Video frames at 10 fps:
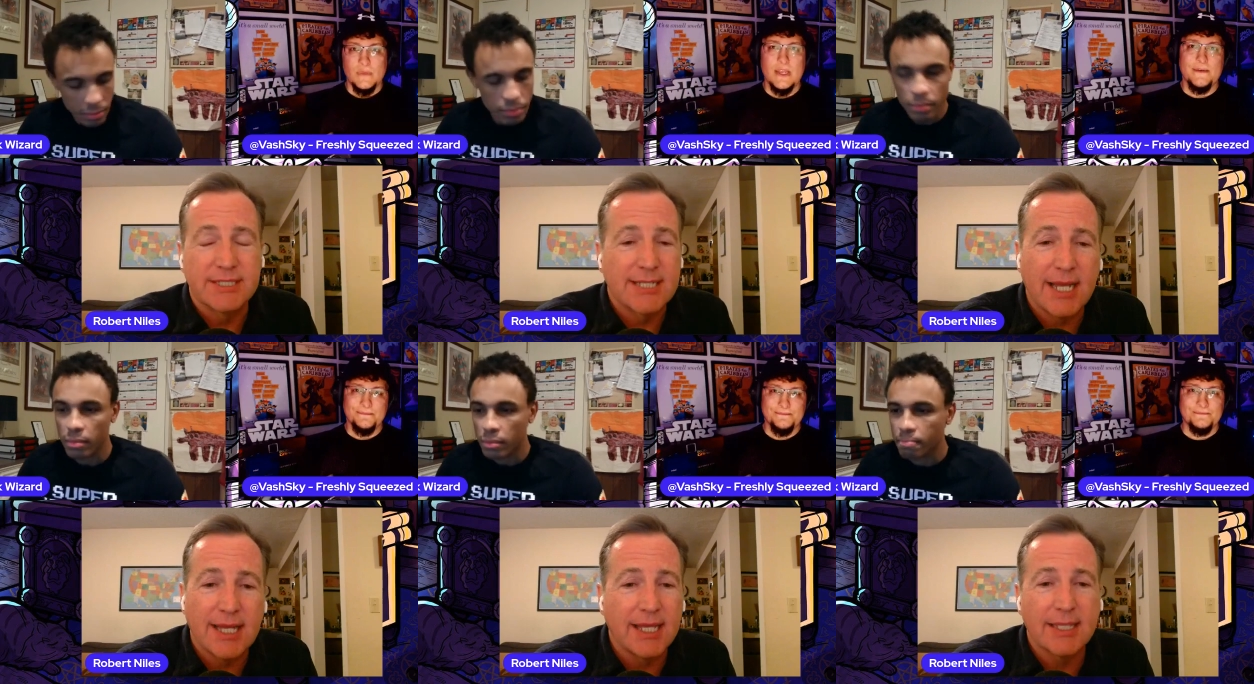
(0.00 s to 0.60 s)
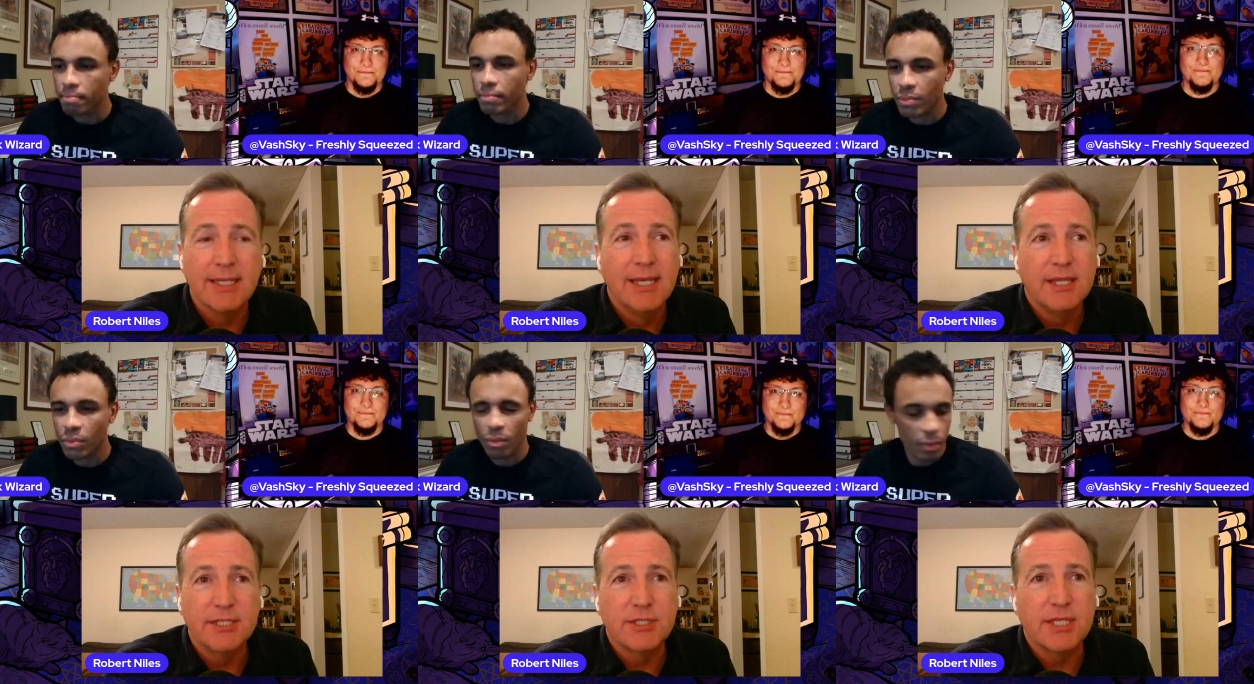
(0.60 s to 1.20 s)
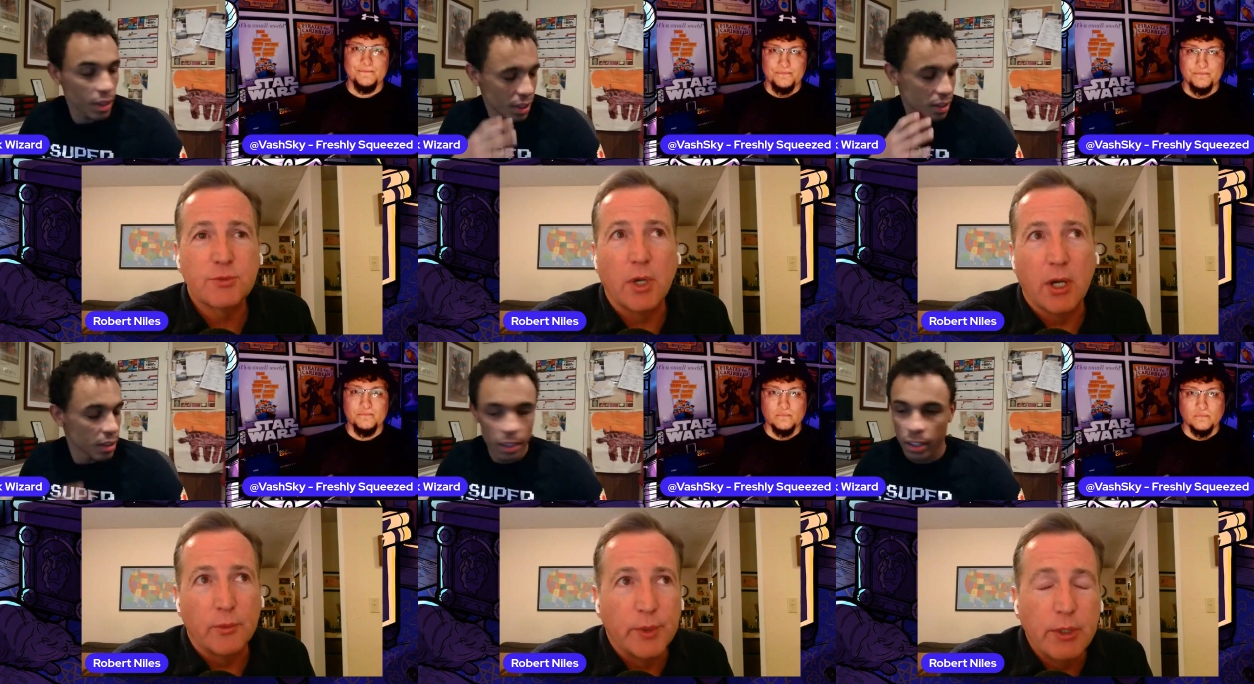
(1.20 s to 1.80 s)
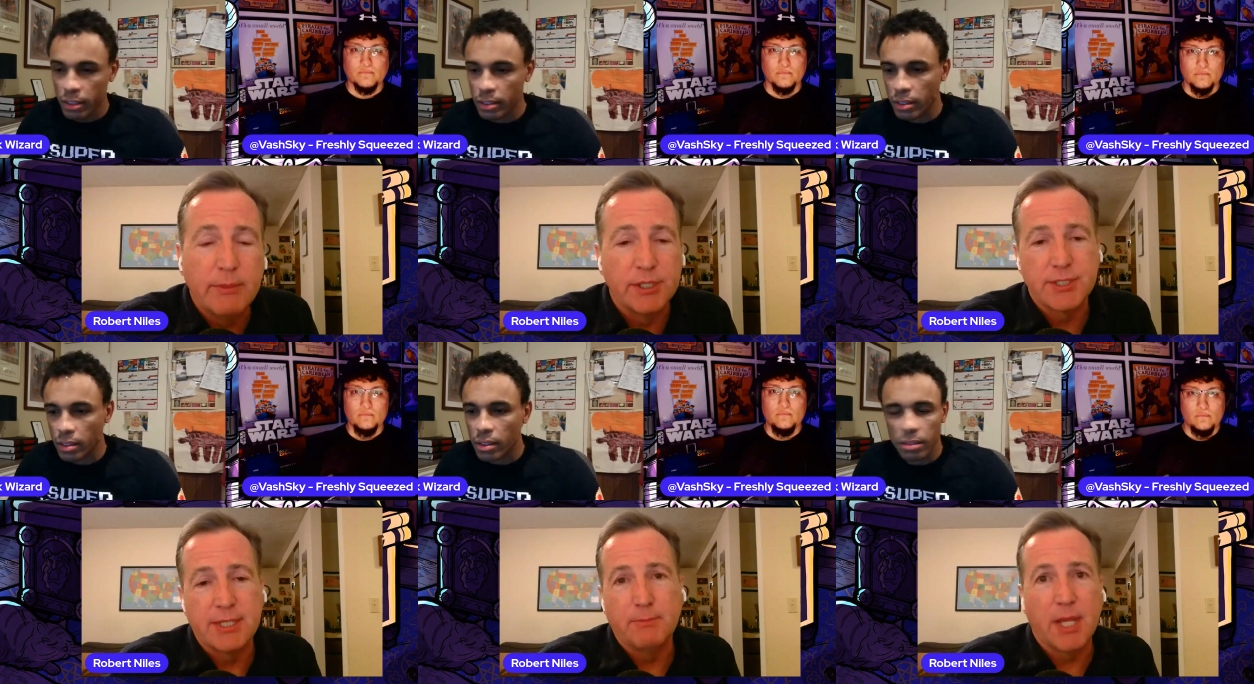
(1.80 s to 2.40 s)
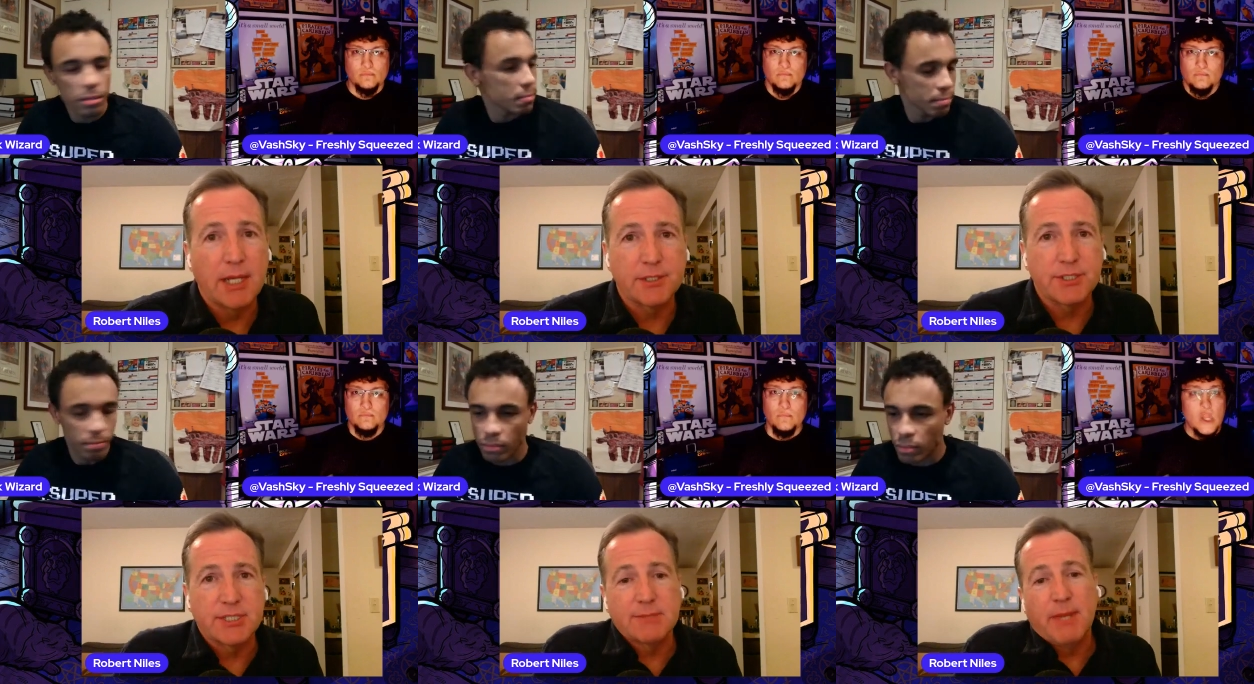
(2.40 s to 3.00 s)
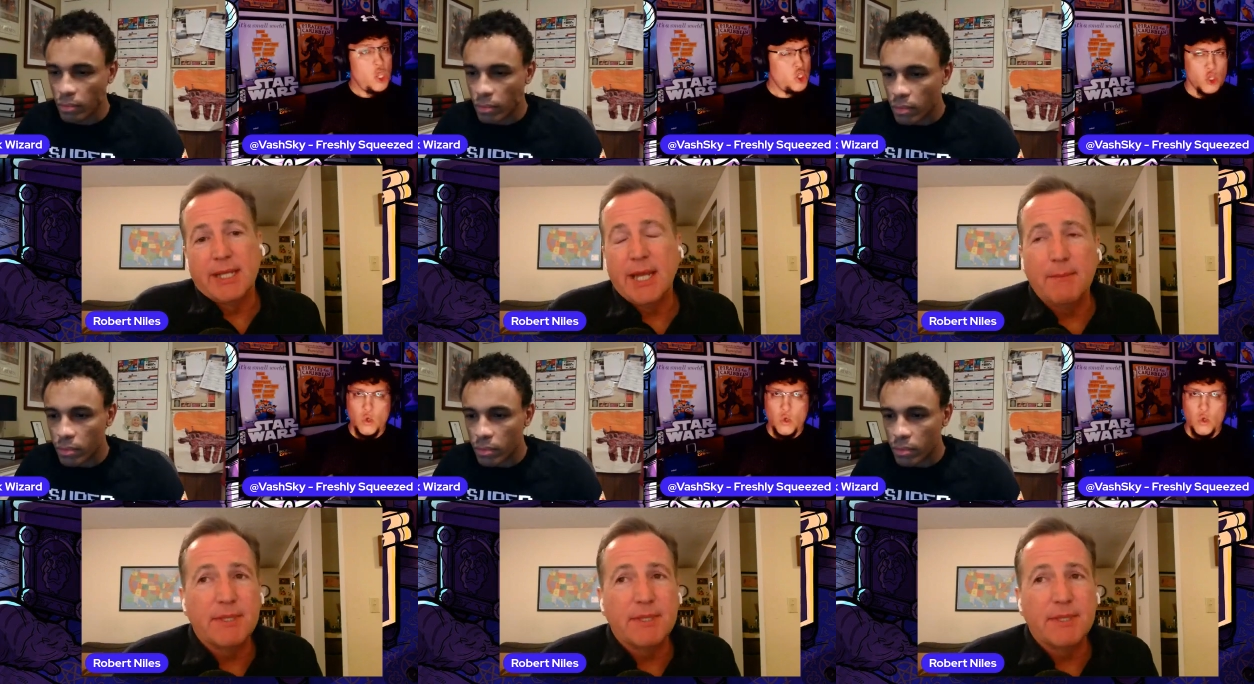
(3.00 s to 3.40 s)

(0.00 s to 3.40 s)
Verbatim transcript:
Speaker 1: It's yeah. not like this, these were all rumors that bloggers just made up.